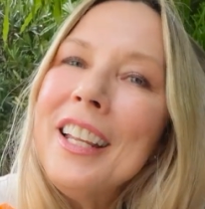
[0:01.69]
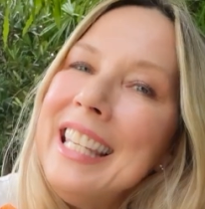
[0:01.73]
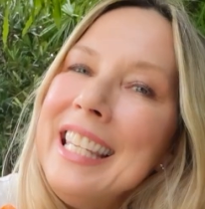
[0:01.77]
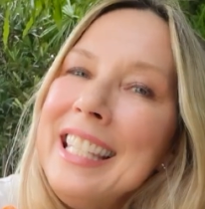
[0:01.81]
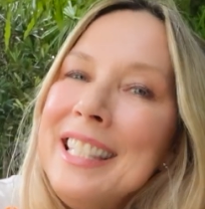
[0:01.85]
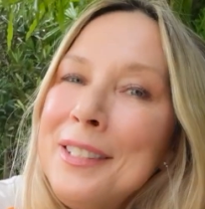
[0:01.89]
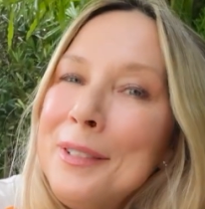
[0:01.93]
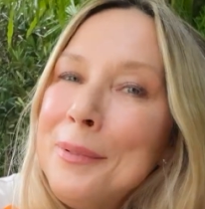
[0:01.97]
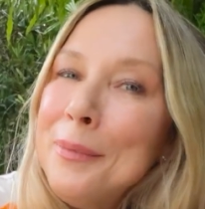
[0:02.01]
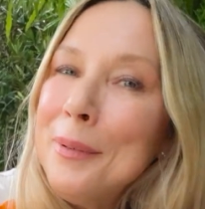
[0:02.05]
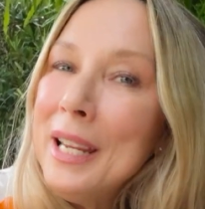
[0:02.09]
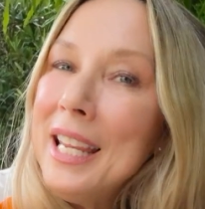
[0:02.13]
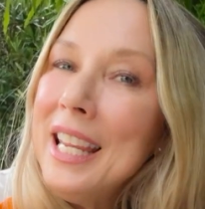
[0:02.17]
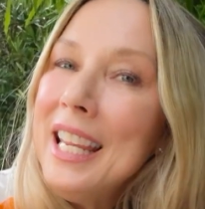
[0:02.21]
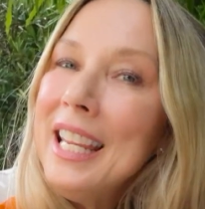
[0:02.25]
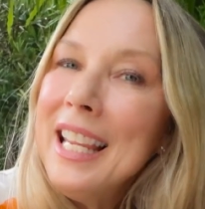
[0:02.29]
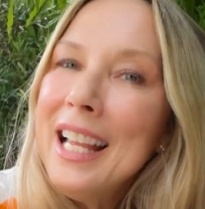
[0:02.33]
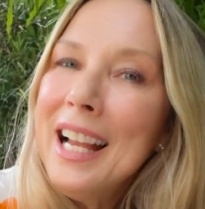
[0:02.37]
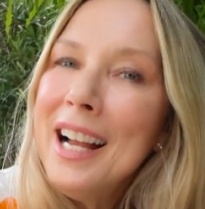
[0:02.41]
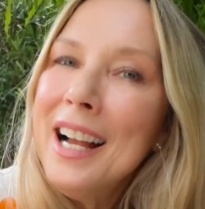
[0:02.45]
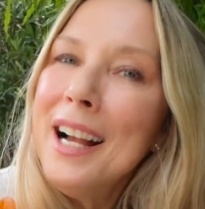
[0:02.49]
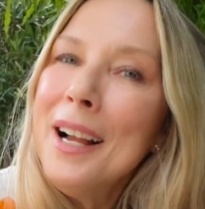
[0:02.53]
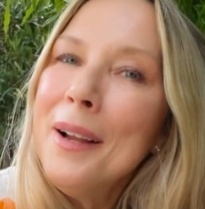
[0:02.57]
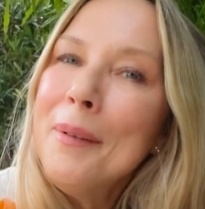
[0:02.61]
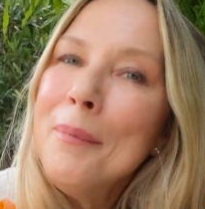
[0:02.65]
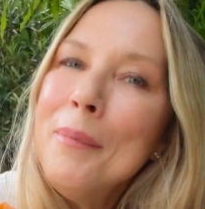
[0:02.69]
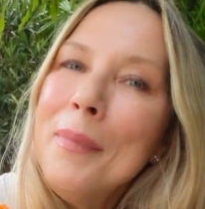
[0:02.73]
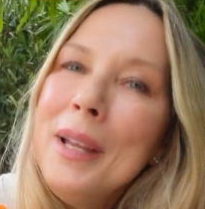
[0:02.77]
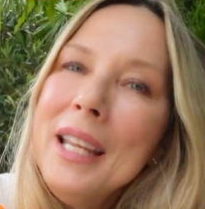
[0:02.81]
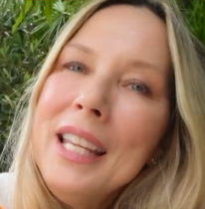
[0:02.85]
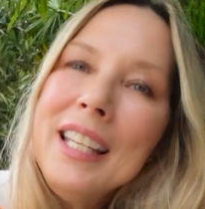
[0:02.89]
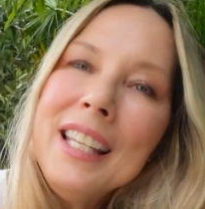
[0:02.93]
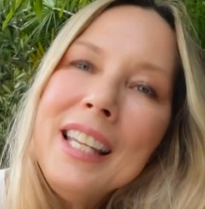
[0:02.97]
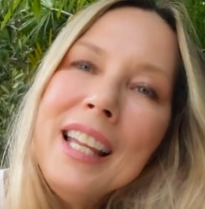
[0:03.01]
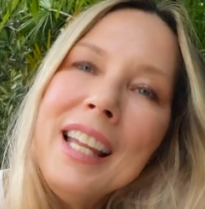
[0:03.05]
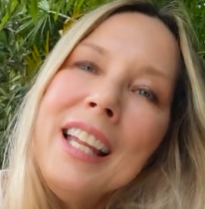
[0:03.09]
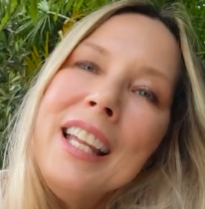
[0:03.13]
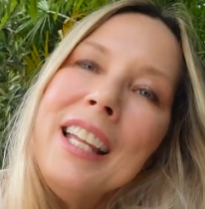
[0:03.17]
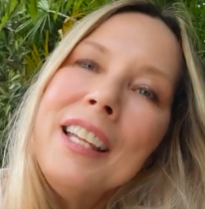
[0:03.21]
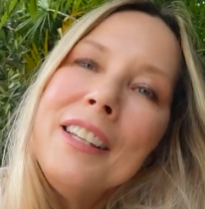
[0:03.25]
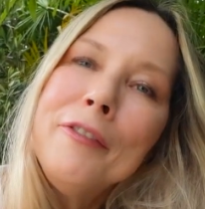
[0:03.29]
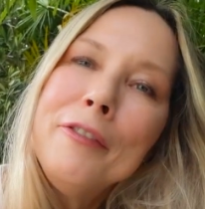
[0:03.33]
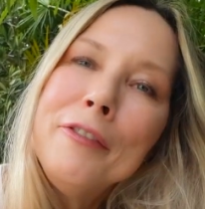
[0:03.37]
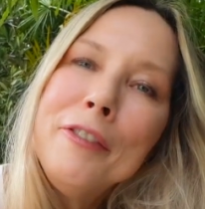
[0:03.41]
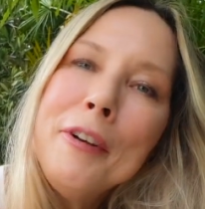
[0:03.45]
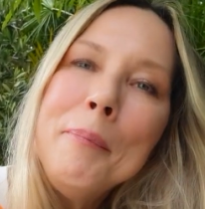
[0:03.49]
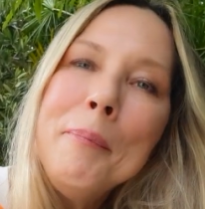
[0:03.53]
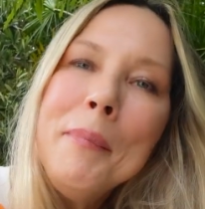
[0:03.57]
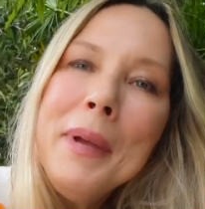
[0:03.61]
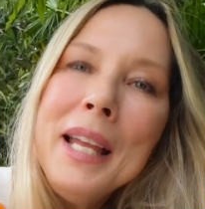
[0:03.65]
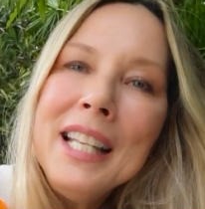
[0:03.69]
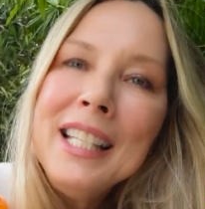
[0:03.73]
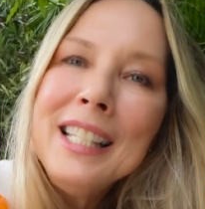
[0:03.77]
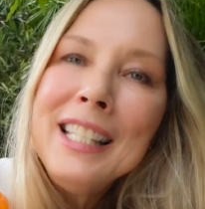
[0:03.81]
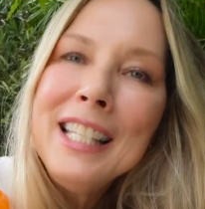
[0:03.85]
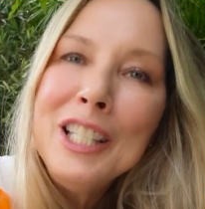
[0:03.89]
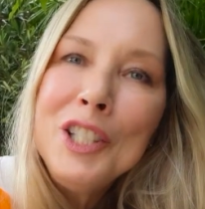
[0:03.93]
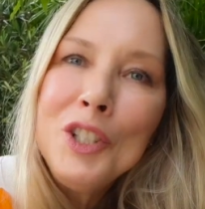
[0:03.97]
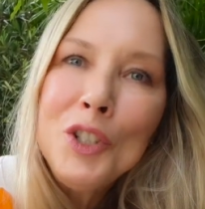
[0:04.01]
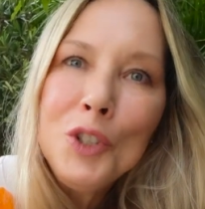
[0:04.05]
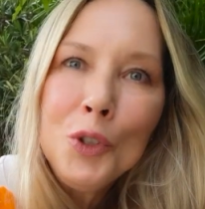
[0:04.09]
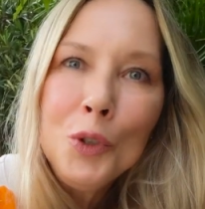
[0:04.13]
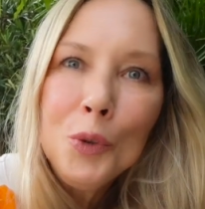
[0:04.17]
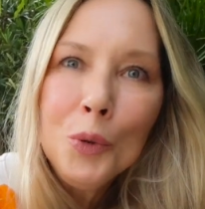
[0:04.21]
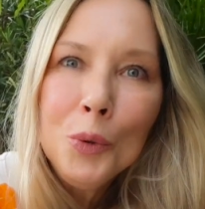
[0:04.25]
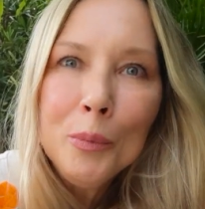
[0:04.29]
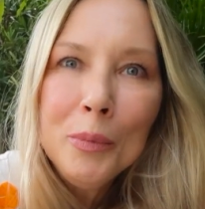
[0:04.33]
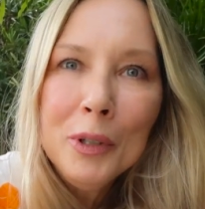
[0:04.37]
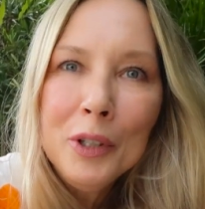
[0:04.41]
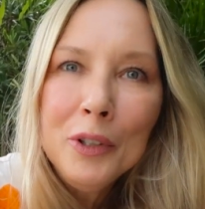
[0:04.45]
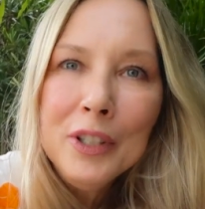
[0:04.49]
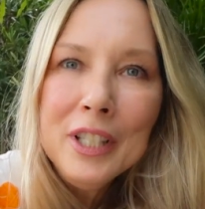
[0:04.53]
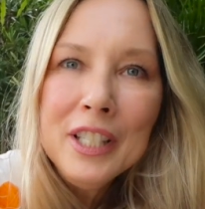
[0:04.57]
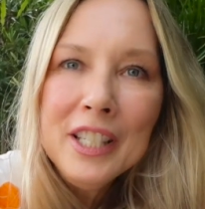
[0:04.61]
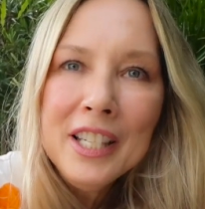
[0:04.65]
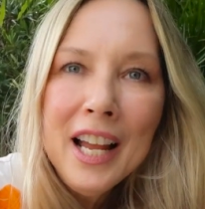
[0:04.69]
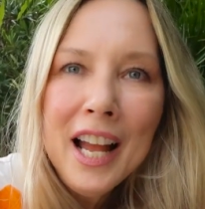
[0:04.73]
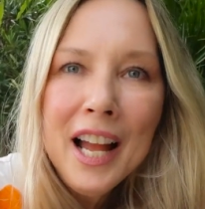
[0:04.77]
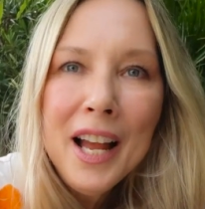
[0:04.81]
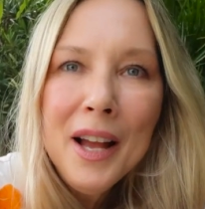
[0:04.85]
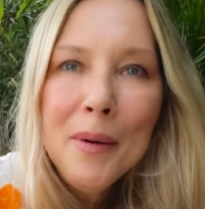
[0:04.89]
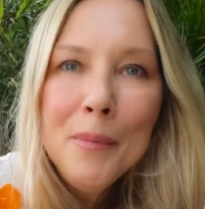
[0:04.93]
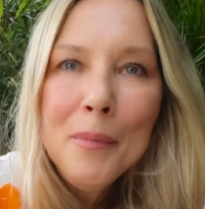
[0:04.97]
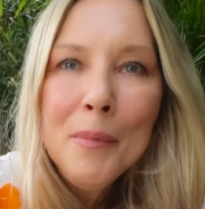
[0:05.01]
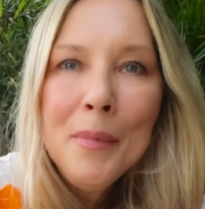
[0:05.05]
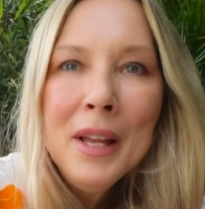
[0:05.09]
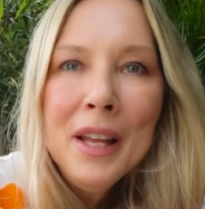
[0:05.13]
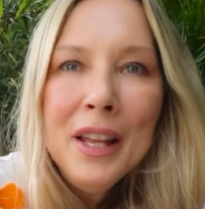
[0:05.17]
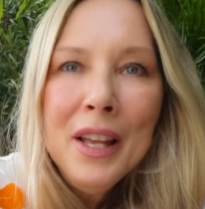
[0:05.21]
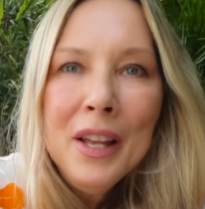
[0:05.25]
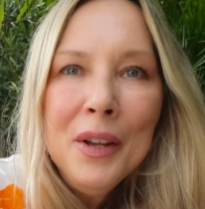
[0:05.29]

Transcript: This week I'm making a fermented strawberry jam